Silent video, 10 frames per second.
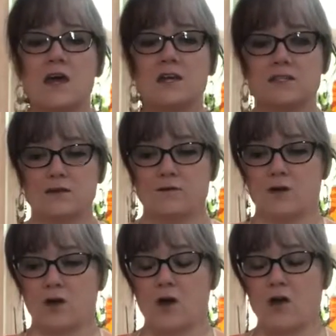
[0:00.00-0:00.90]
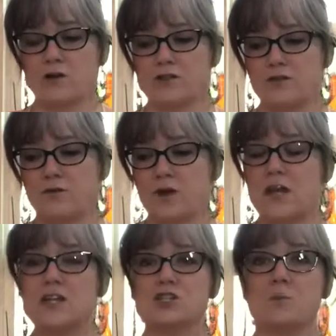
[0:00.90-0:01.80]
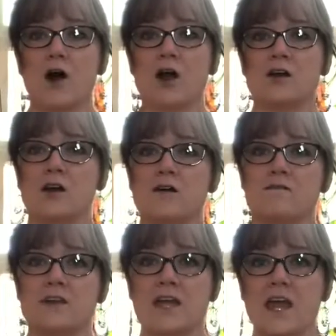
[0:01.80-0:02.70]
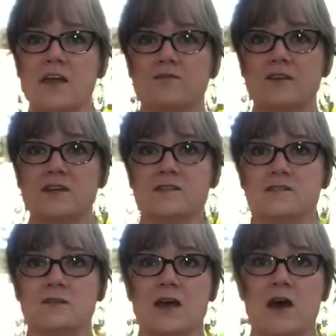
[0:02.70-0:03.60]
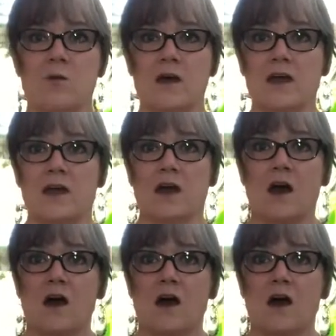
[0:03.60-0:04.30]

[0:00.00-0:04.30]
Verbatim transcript: different colors for each part of the canvas so that way